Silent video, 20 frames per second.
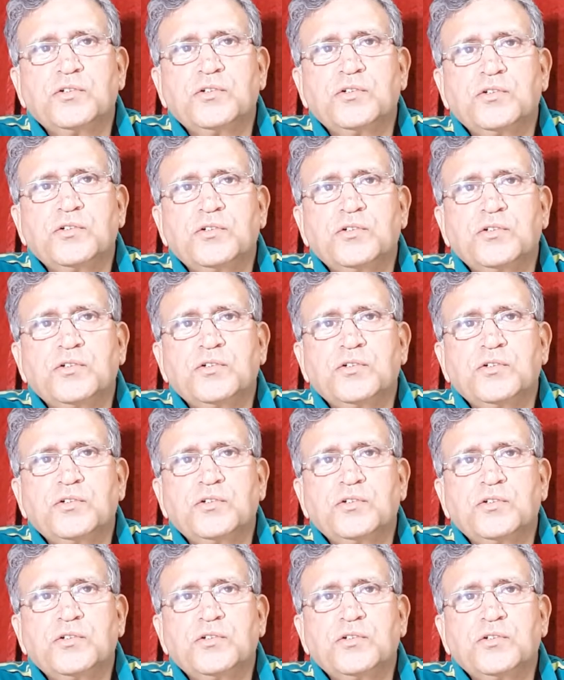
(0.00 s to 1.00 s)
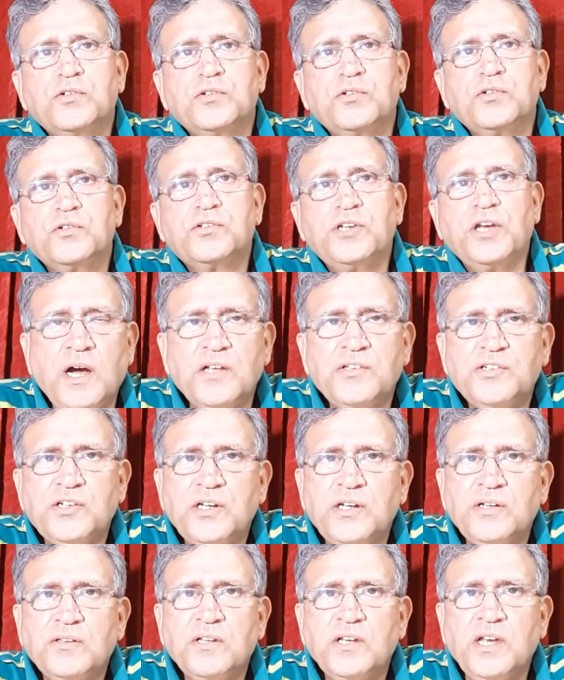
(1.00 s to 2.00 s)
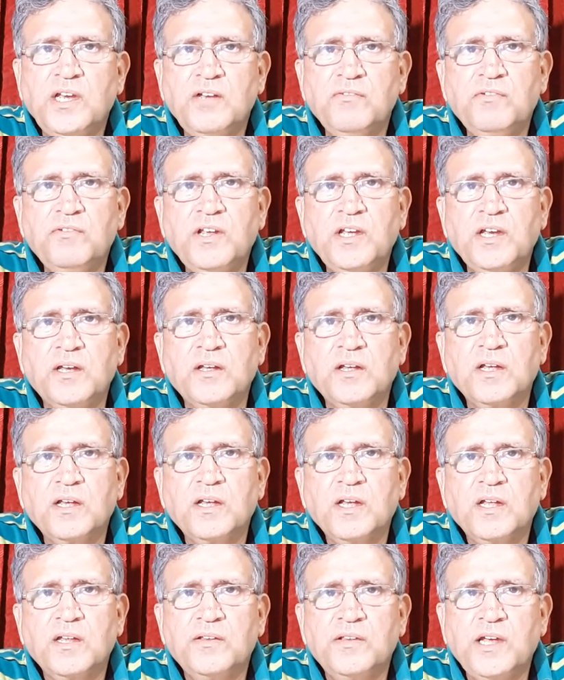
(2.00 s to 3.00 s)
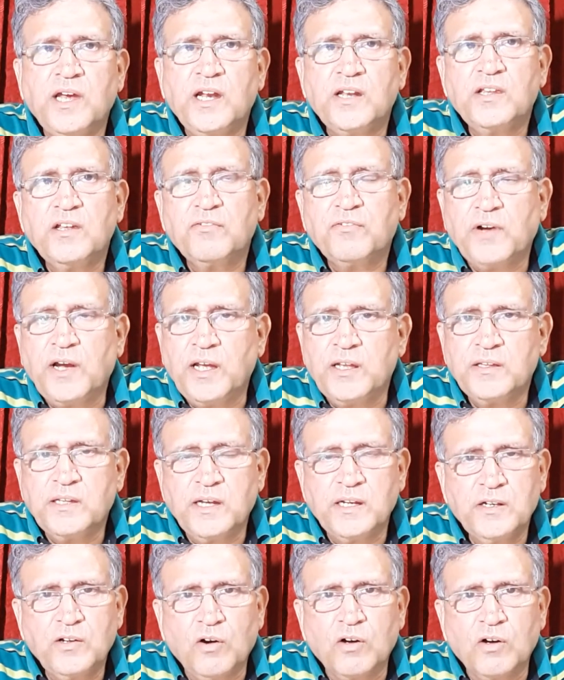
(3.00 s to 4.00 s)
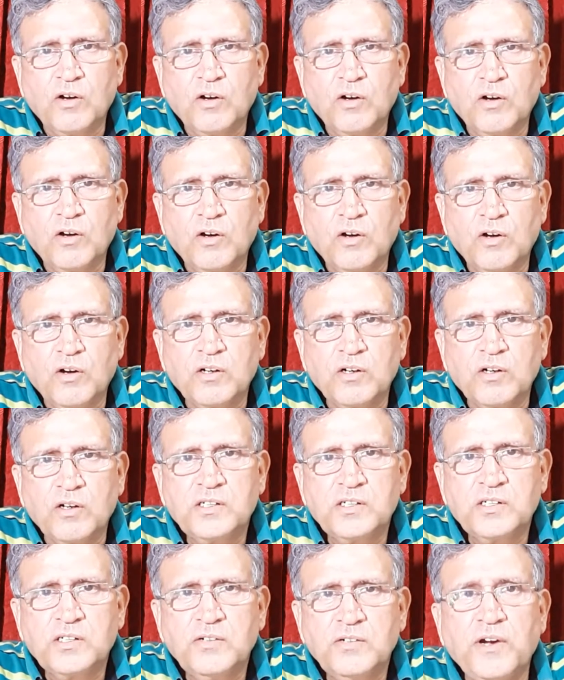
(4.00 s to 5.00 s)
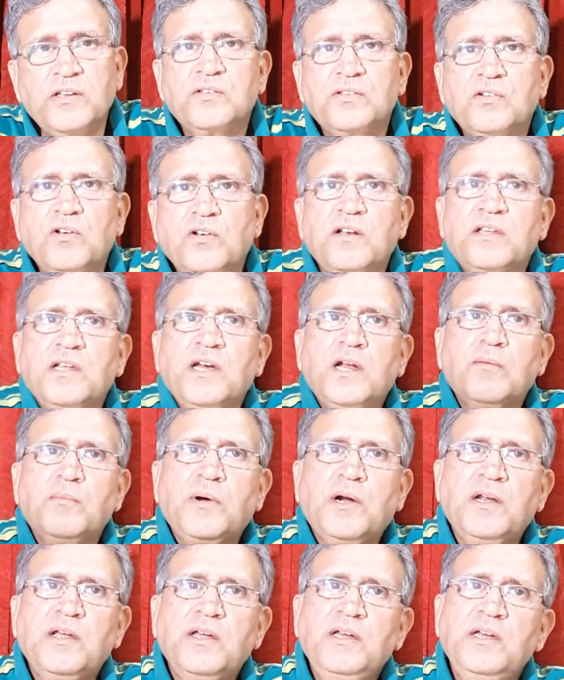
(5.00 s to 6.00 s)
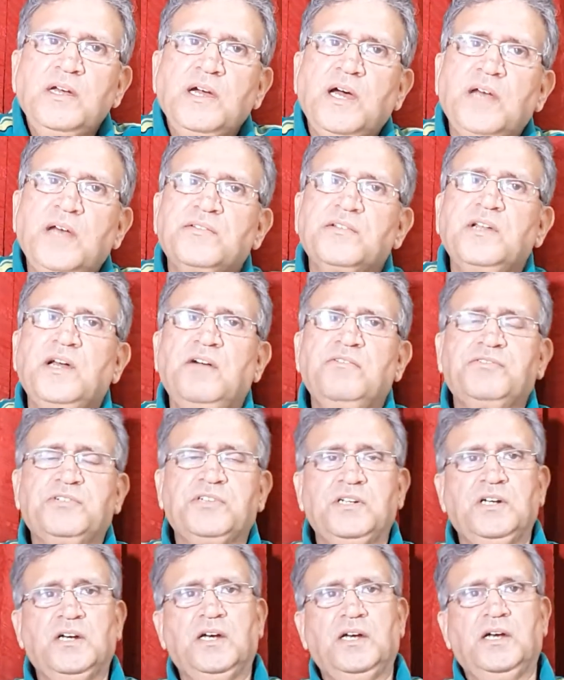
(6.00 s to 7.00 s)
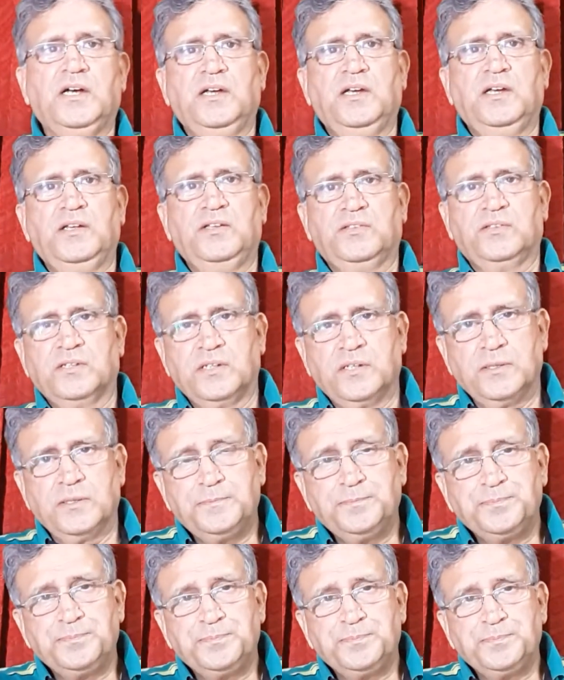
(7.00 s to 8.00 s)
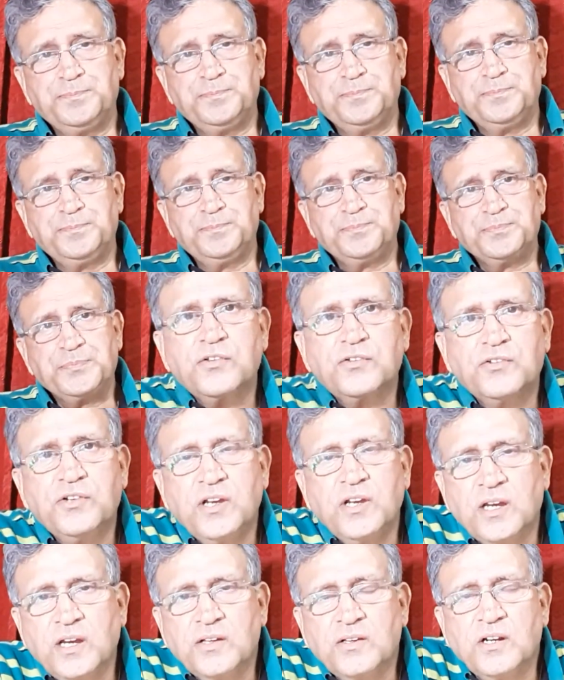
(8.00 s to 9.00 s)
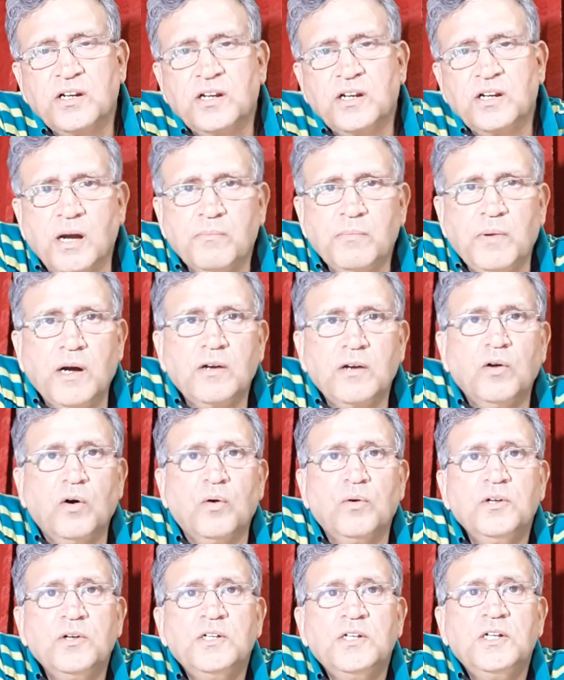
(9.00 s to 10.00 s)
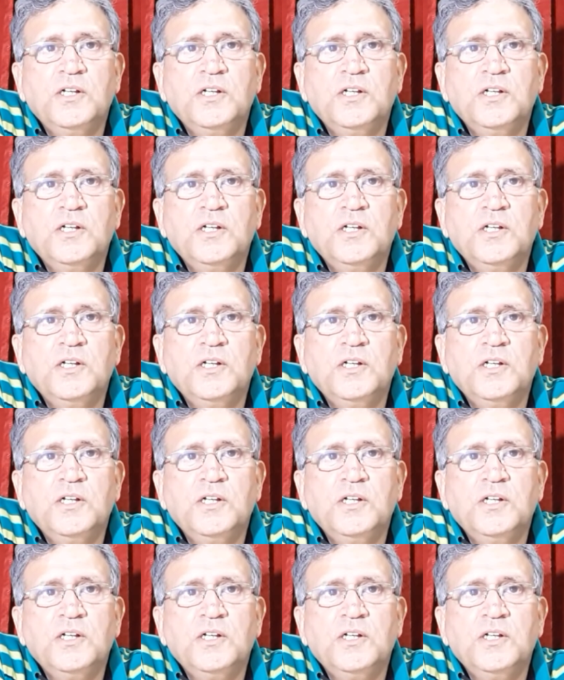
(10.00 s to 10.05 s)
They reach Pemiangachi in the evening. There they find that Dr. Vaidya is not there, but he has left his stick in the dark bungalow.